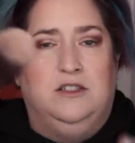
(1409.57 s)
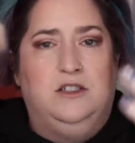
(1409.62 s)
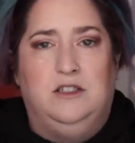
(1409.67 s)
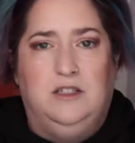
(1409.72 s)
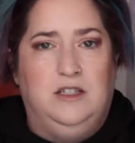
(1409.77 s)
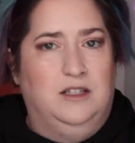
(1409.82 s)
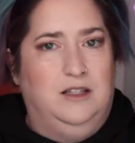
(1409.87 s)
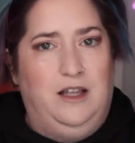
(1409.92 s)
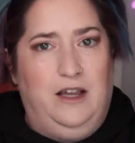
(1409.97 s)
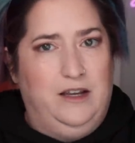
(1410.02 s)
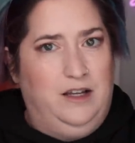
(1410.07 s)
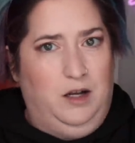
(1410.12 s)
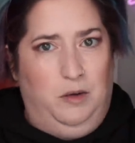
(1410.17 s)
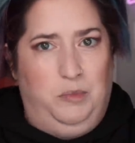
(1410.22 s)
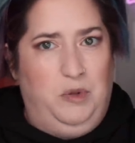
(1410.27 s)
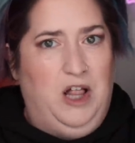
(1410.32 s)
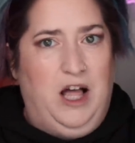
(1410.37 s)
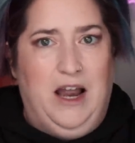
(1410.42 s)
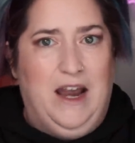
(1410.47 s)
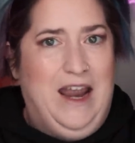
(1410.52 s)
to like
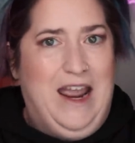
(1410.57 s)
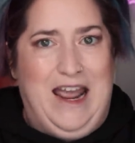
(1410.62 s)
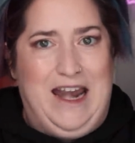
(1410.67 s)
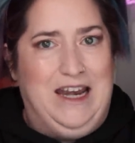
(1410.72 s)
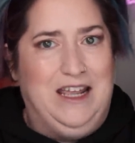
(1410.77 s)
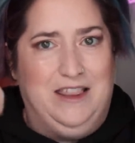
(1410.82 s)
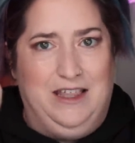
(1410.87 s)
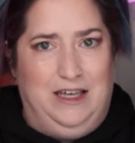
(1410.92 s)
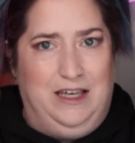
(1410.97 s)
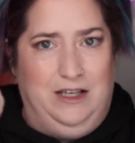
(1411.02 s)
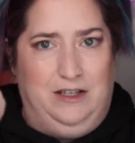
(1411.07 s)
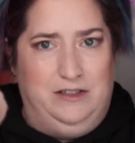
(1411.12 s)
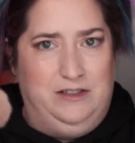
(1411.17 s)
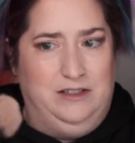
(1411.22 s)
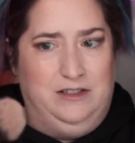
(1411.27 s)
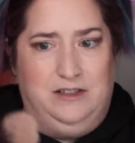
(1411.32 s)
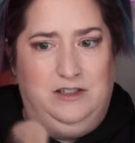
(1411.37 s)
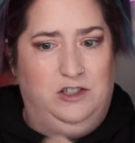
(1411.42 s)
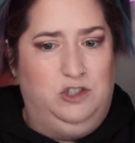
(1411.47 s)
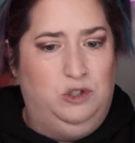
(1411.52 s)
apply anything else.
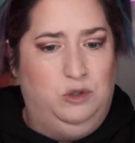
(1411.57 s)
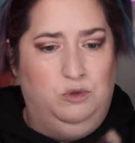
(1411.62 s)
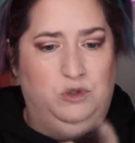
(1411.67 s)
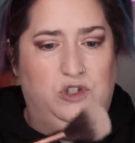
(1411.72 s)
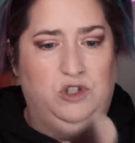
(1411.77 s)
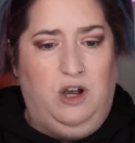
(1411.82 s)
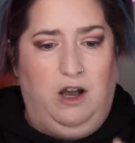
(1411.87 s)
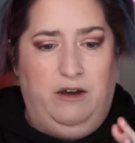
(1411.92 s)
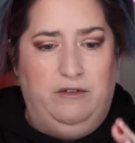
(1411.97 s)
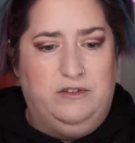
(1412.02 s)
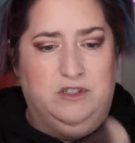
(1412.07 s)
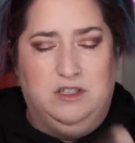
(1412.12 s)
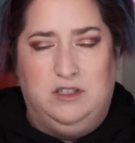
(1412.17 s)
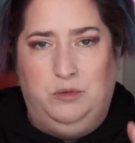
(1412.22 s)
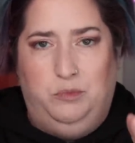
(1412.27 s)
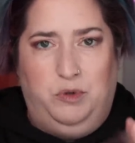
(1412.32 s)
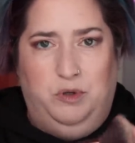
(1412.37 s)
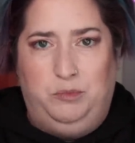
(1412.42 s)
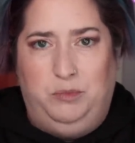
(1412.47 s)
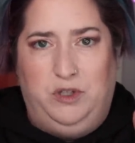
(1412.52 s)
It's too soft
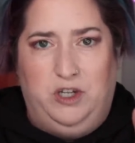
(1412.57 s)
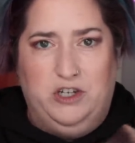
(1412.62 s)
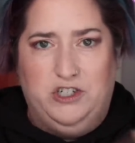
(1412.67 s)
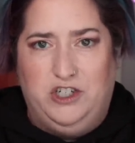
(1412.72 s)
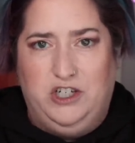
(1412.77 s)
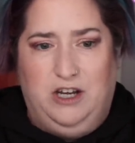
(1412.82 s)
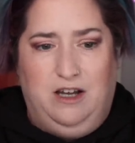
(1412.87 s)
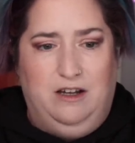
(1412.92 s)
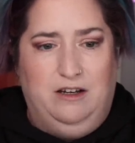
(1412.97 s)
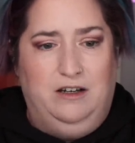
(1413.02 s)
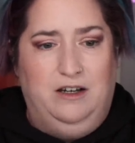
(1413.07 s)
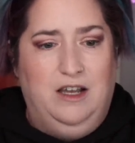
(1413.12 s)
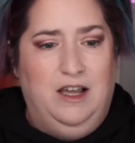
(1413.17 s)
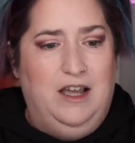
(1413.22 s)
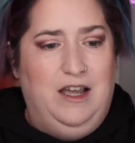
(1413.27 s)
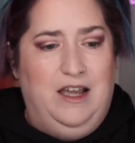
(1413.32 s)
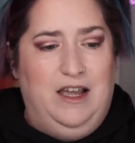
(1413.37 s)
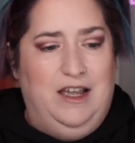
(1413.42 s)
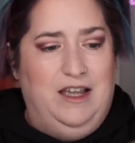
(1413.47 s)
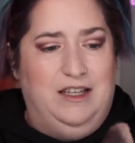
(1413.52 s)
to put blush on.
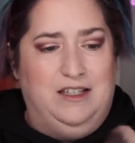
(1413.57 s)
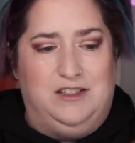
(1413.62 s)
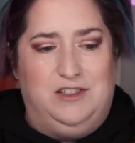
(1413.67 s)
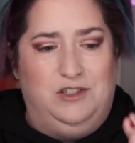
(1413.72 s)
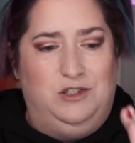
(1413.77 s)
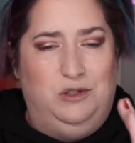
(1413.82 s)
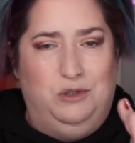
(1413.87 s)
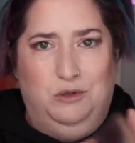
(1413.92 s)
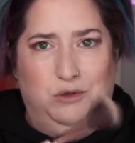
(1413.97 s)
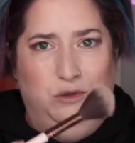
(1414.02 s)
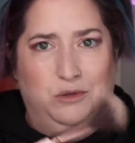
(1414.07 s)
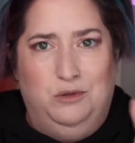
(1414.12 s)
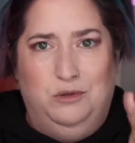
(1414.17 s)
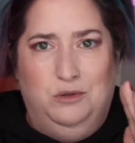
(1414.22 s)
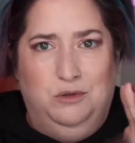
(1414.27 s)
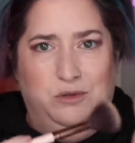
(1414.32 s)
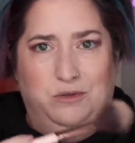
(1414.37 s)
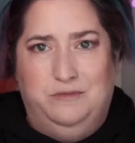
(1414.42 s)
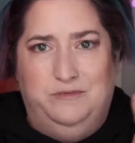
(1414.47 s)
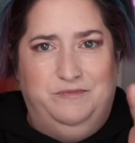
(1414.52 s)
It's
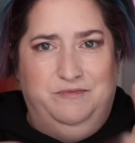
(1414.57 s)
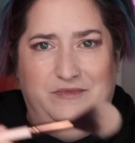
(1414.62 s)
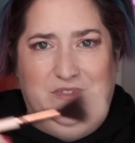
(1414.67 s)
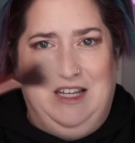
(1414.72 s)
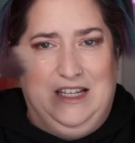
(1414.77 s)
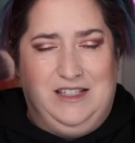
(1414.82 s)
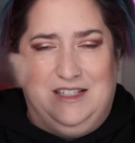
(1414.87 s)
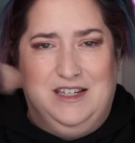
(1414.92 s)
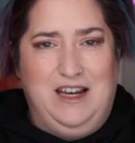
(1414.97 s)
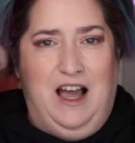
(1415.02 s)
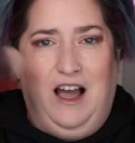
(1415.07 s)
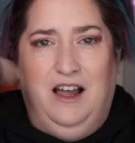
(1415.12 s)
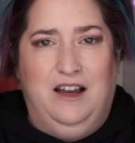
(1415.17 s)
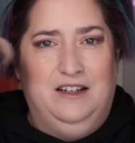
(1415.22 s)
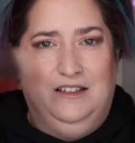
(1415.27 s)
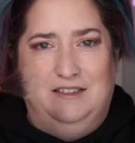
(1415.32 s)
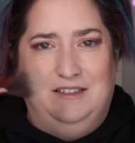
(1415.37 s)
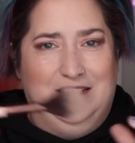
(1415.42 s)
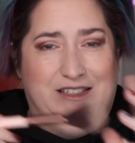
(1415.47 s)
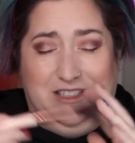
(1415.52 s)
too, it's not,
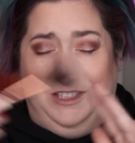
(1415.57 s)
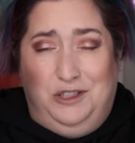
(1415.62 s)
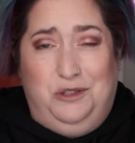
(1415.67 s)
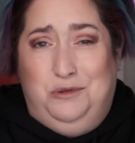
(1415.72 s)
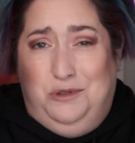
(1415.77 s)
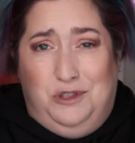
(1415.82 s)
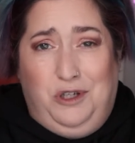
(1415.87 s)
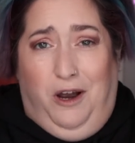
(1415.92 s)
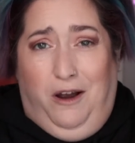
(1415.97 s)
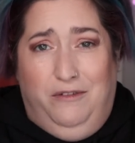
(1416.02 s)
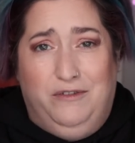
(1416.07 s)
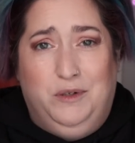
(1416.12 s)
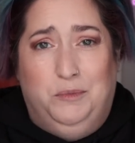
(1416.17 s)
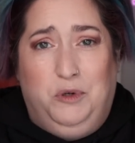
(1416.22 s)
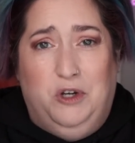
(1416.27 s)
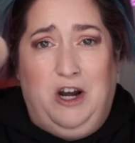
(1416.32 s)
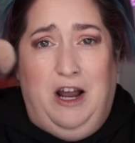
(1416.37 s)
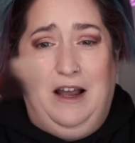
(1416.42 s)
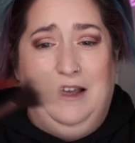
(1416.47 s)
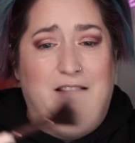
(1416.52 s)
it's too soft to
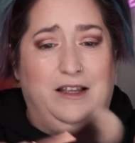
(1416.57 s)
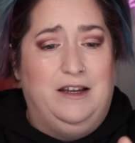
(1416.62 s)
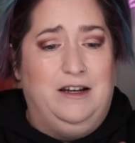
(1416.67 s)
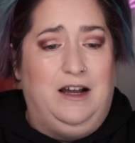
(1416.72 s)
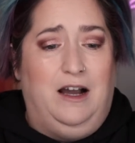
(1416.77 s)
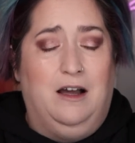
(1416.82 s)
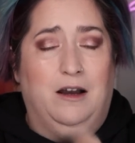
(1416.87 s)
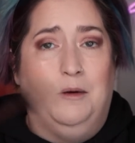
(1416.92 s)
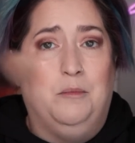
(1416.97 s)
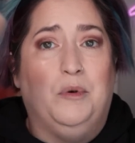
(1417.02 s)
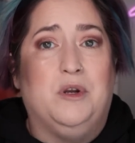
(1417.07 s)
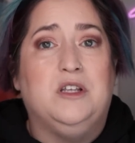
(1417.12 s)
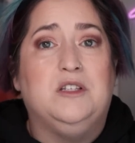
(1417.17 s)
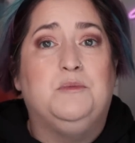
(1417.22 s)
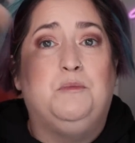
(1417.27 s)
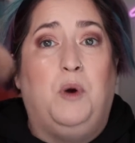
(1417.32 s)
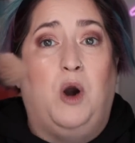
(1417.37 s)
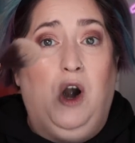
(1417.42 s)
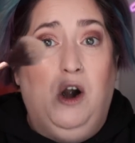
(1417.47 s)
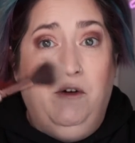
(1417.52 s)
put highlight on, but it's
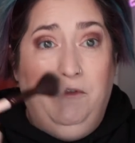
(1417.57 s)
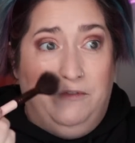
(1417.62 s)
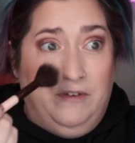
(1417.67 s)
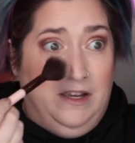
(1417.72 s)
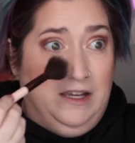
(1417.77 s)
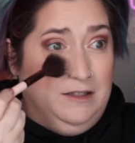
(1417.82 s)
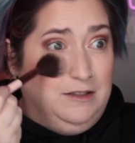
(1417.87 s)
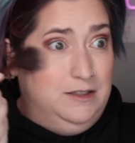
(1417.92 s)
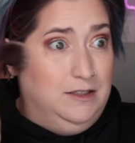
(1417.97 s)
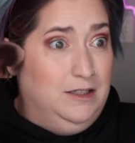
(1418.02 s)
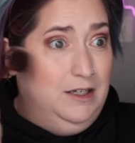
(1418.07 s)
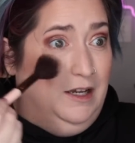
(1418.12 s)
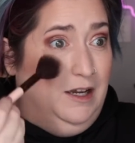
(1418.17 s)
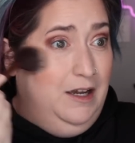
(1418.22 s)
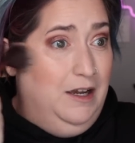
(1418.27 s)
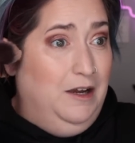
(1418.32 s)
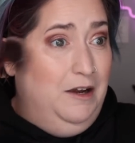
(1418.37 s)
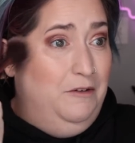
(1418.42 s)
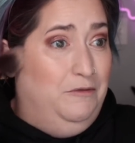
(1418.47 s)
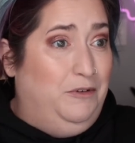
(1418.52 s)
perfect
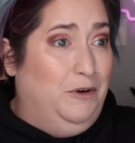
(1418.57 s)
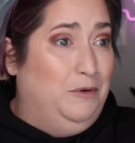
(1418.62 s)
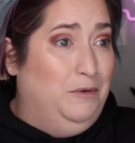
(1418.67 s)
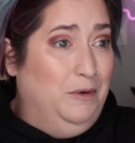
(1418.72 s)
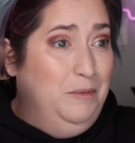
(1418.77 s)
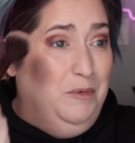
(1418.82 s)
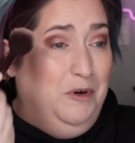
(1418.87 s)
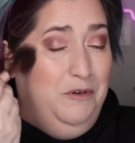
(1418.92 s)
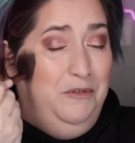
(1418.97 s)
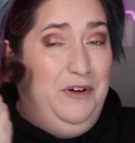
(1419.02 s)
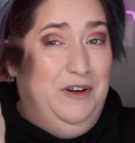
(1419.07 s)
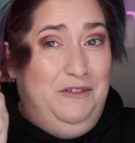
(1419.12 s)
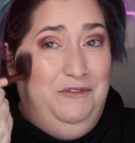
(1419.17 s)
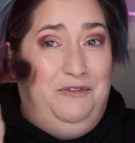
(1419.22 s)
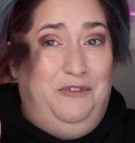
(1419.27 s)
for removing